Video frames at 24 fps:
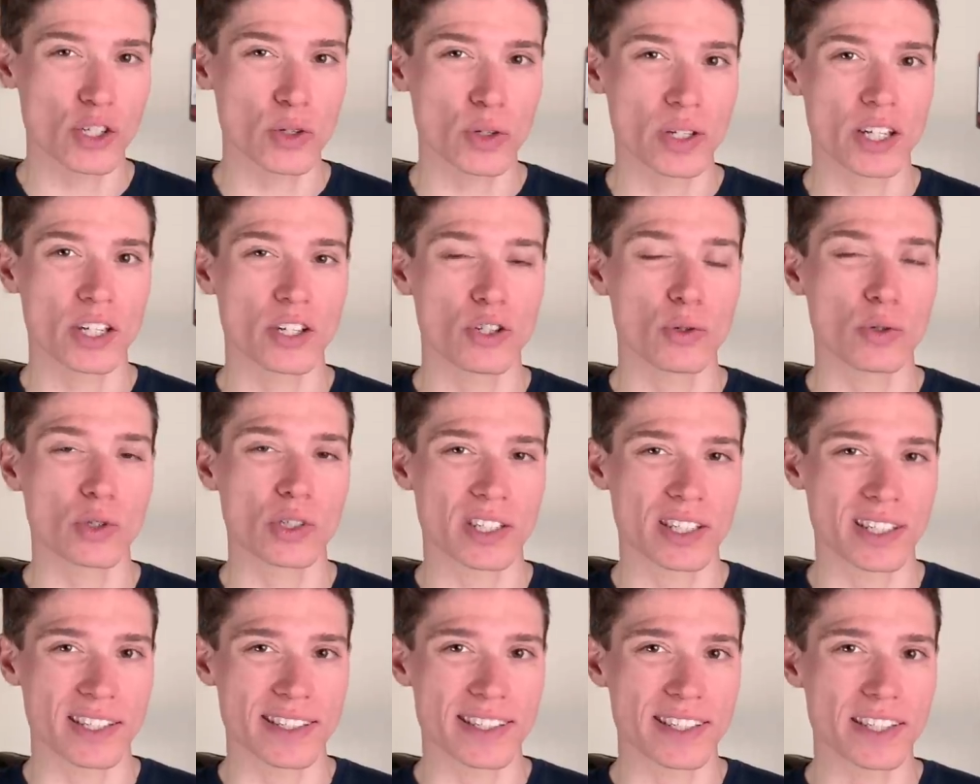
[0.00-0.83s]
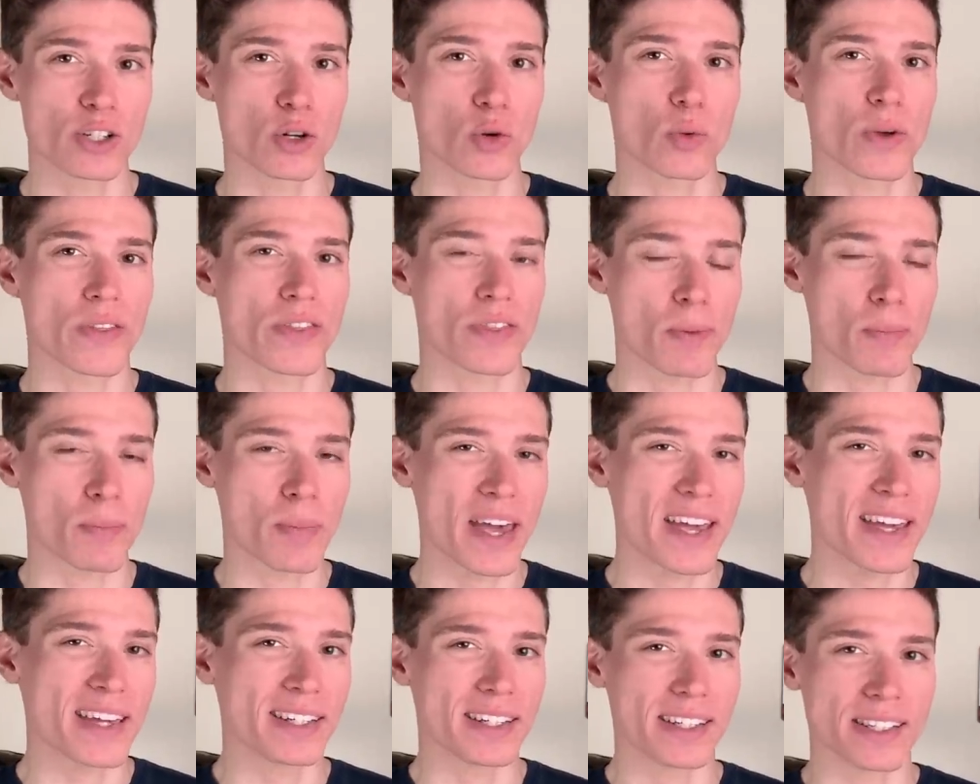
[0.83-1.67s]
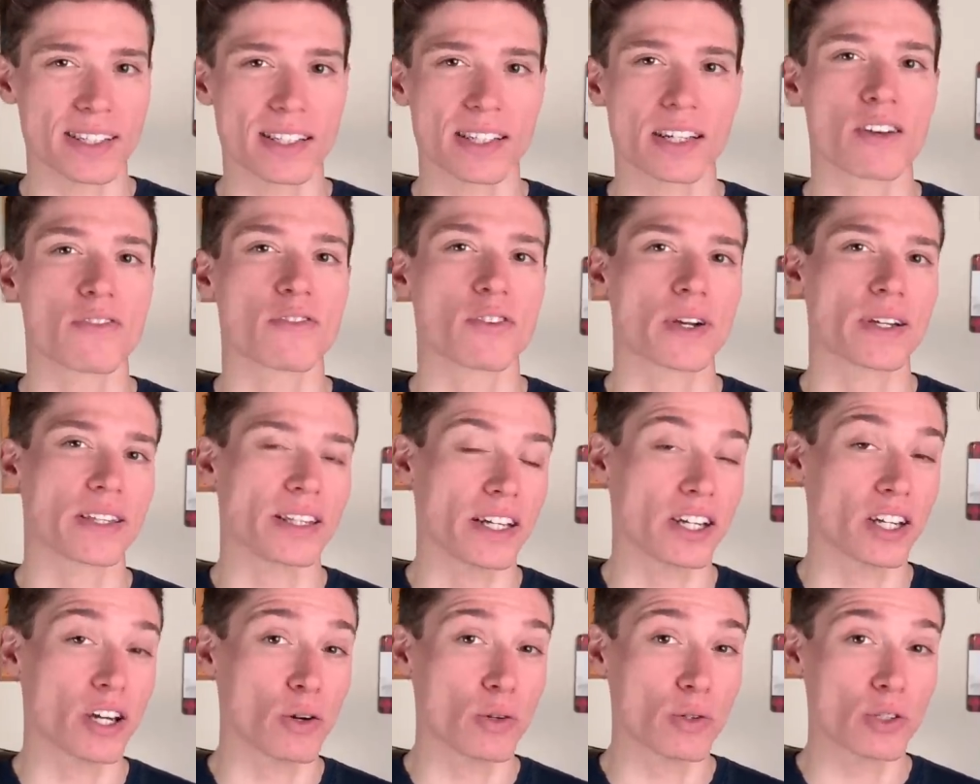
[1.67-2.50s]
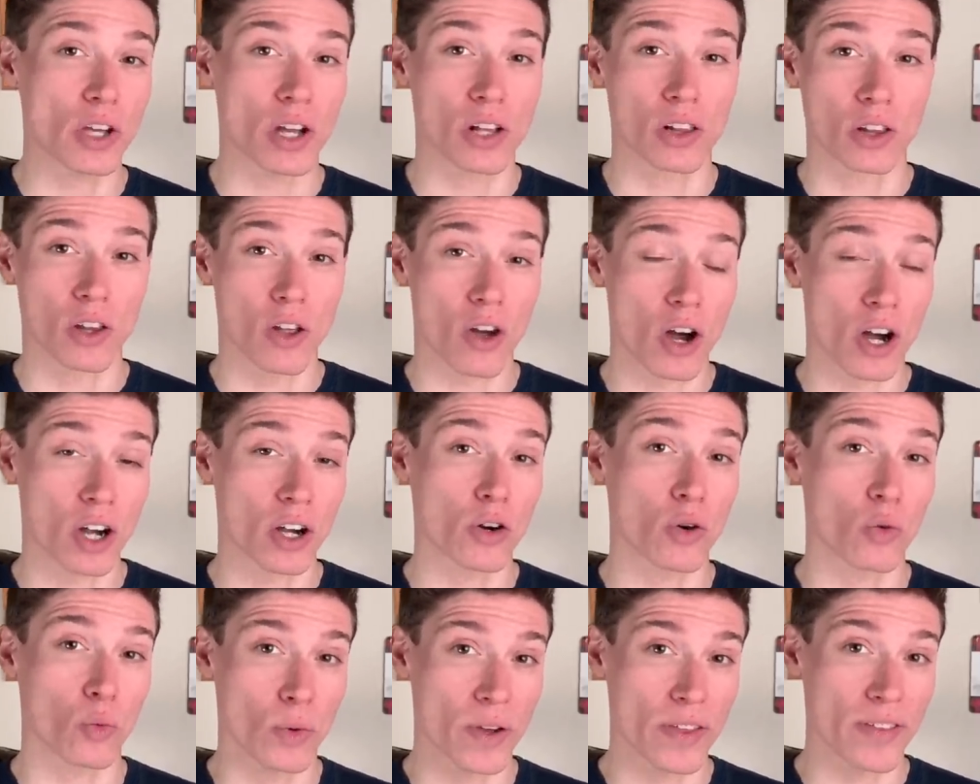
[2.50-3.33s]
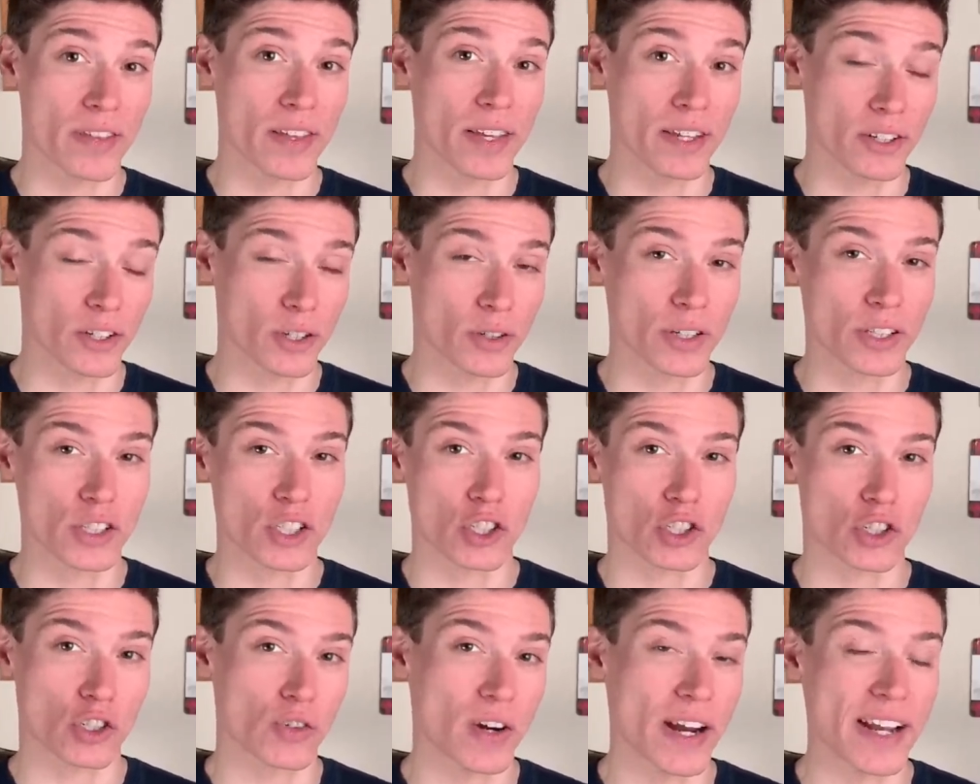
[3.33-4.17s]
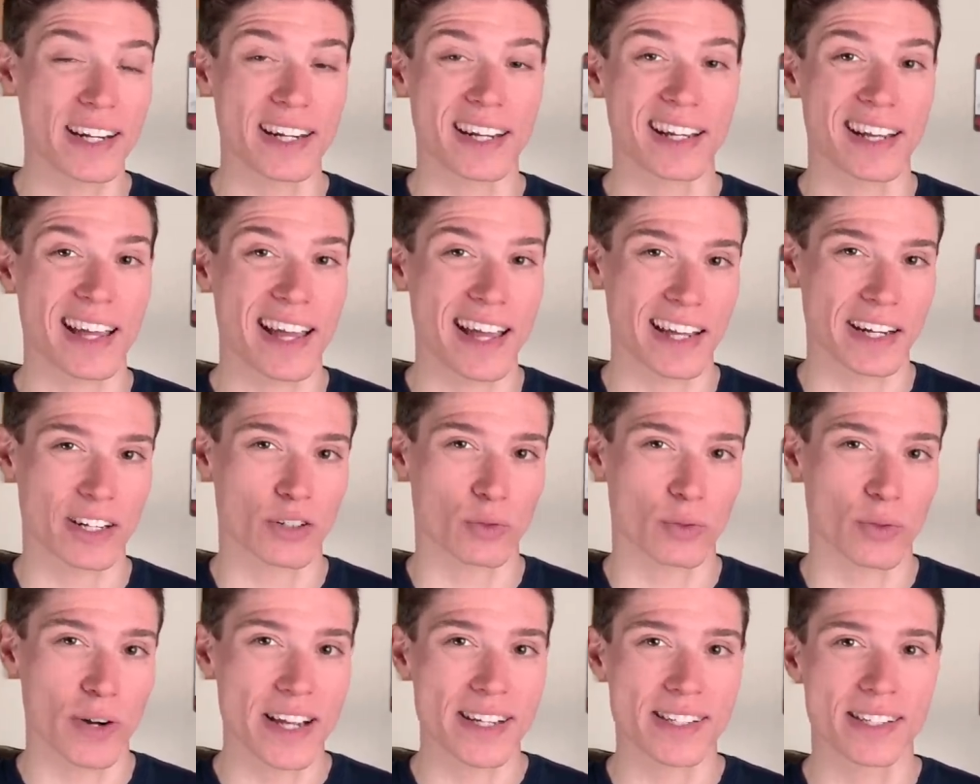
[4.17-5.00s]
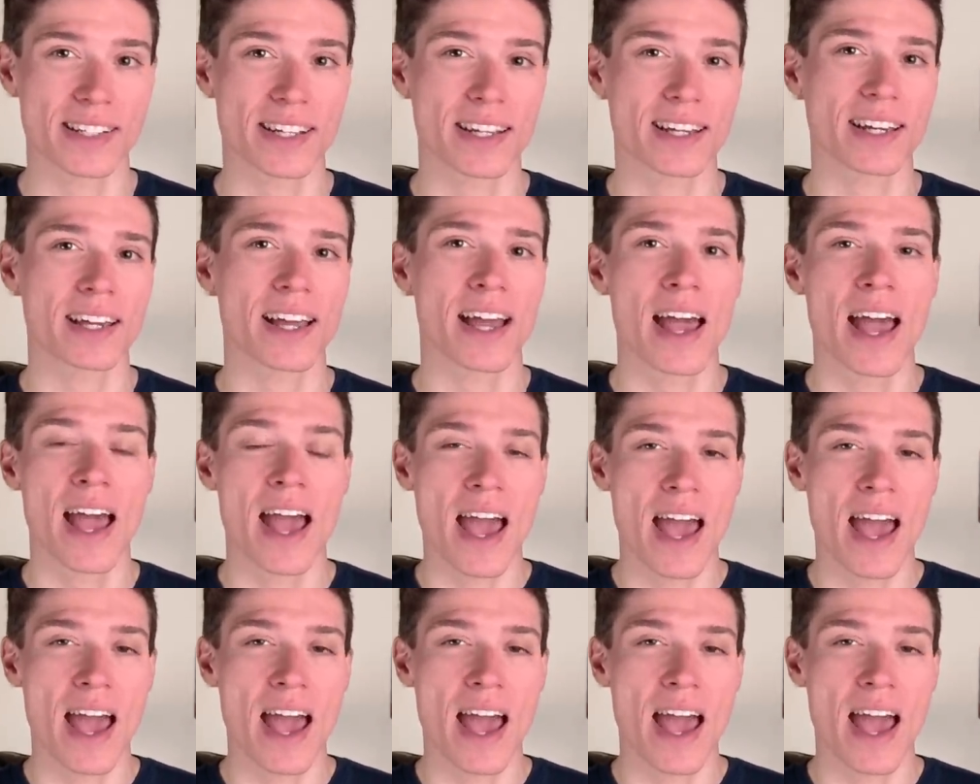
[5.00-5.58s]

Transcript: you can use to deal with the pain and suffering that goes along with endurance training in racing,